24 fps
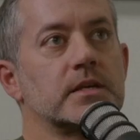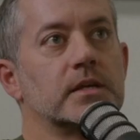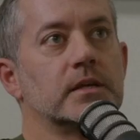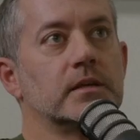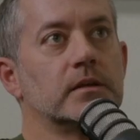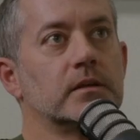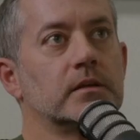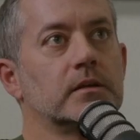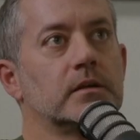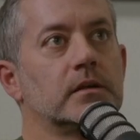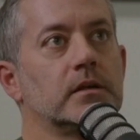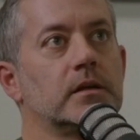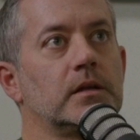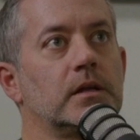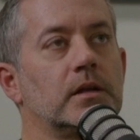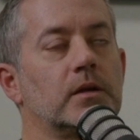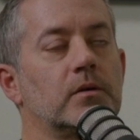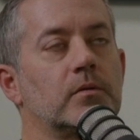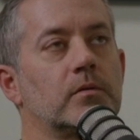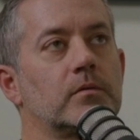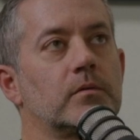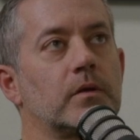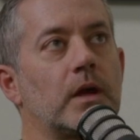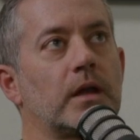it you
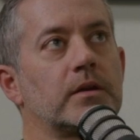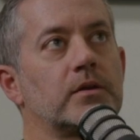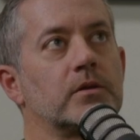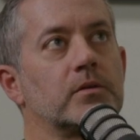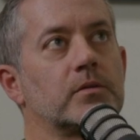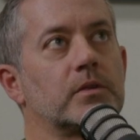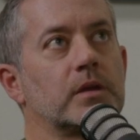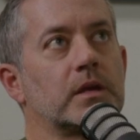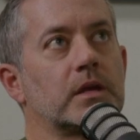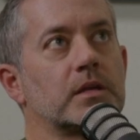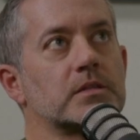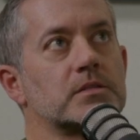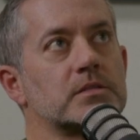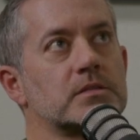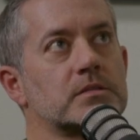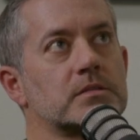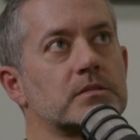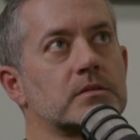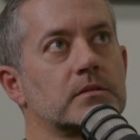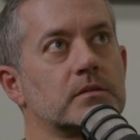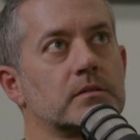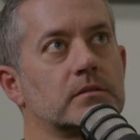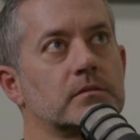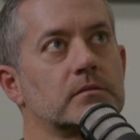know i do think
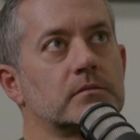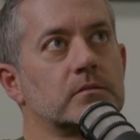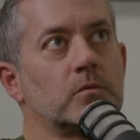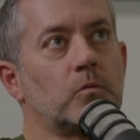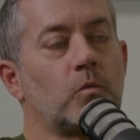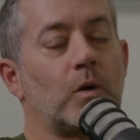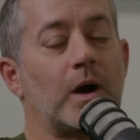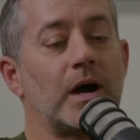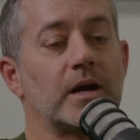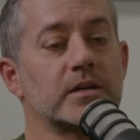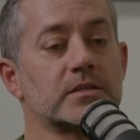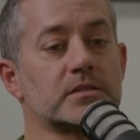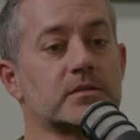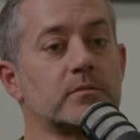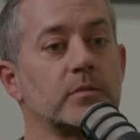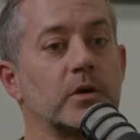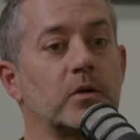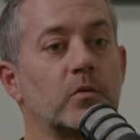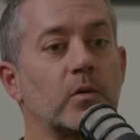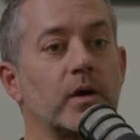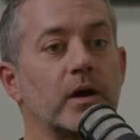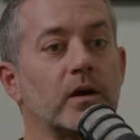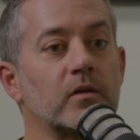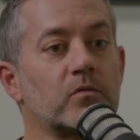it's wise to be
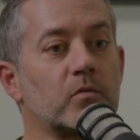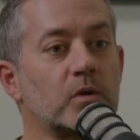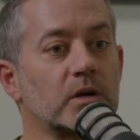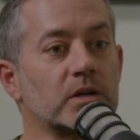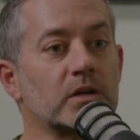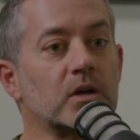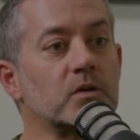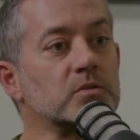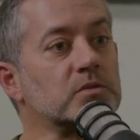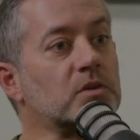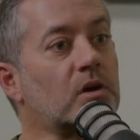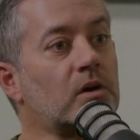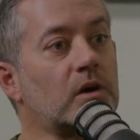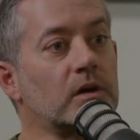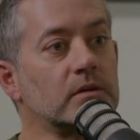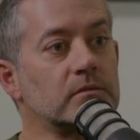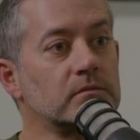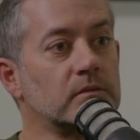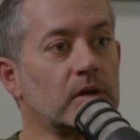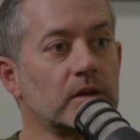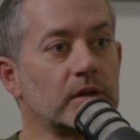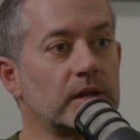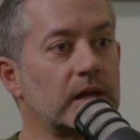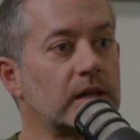aware of what goes on
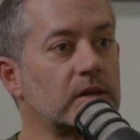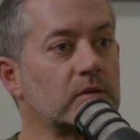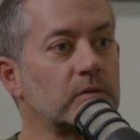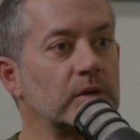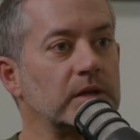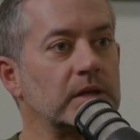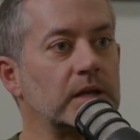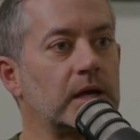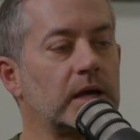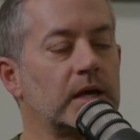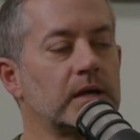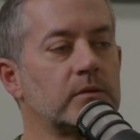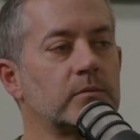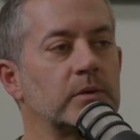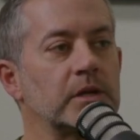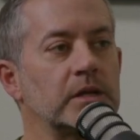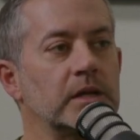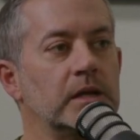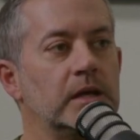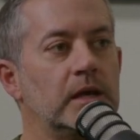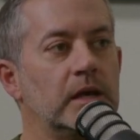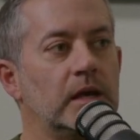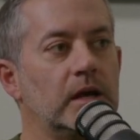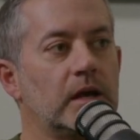on halloween night but
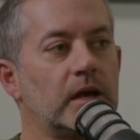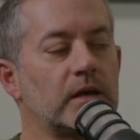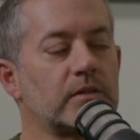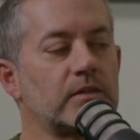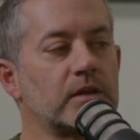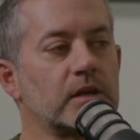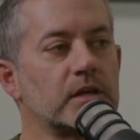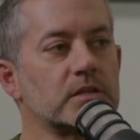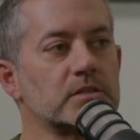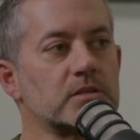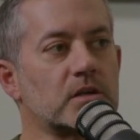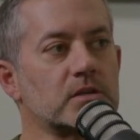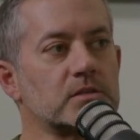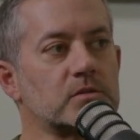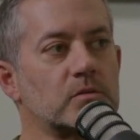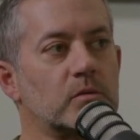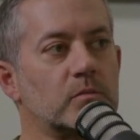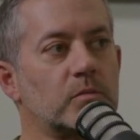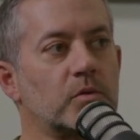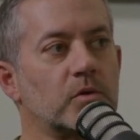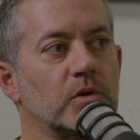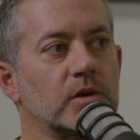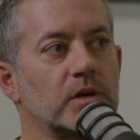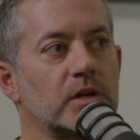right. i think it's also
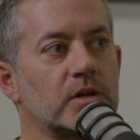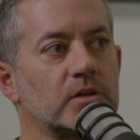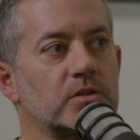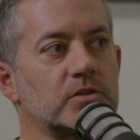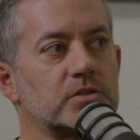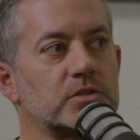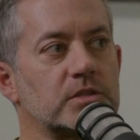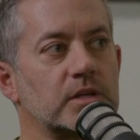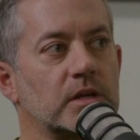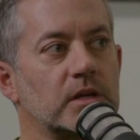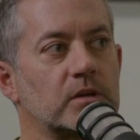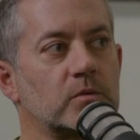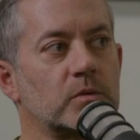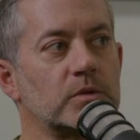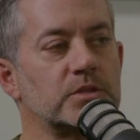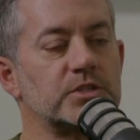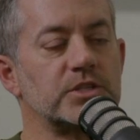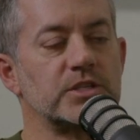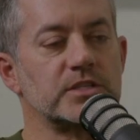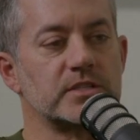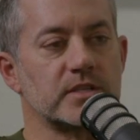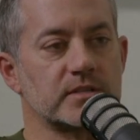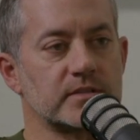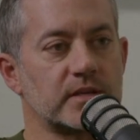important to understand what
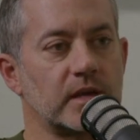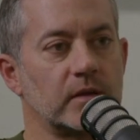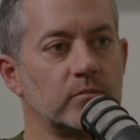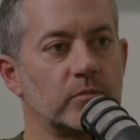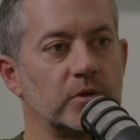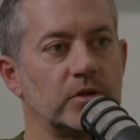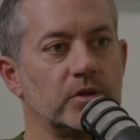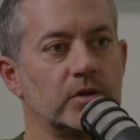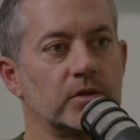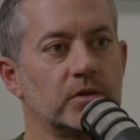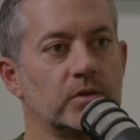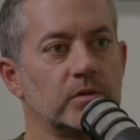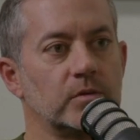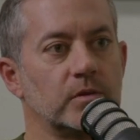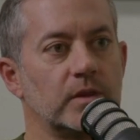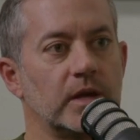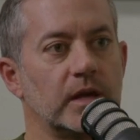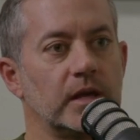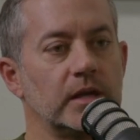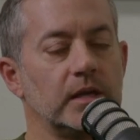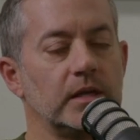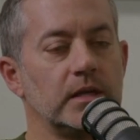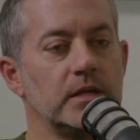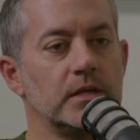jesus came to do
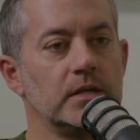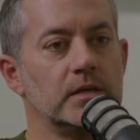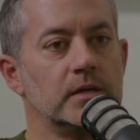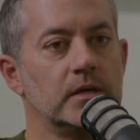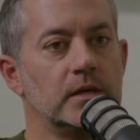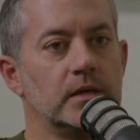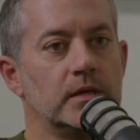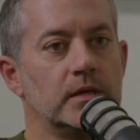that he